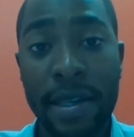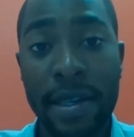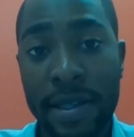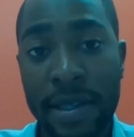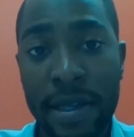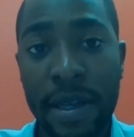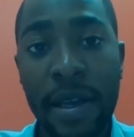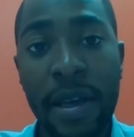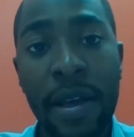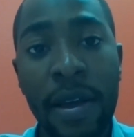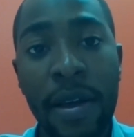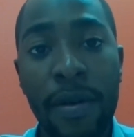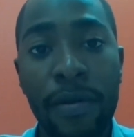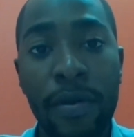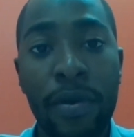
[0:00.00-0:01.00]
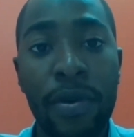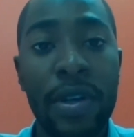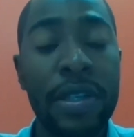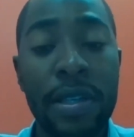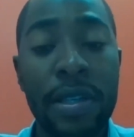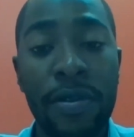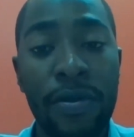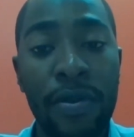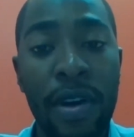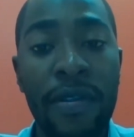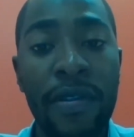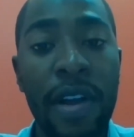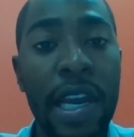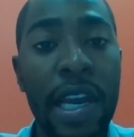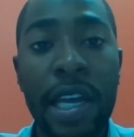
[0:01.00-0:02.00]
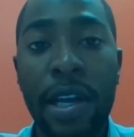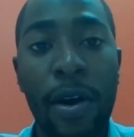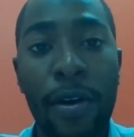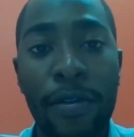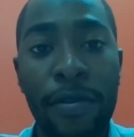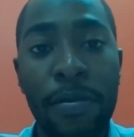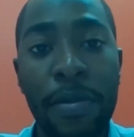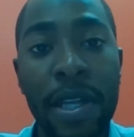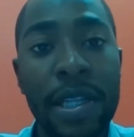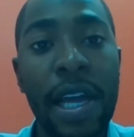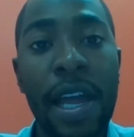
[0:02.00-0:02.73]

leaks. For instance, if you have a leak of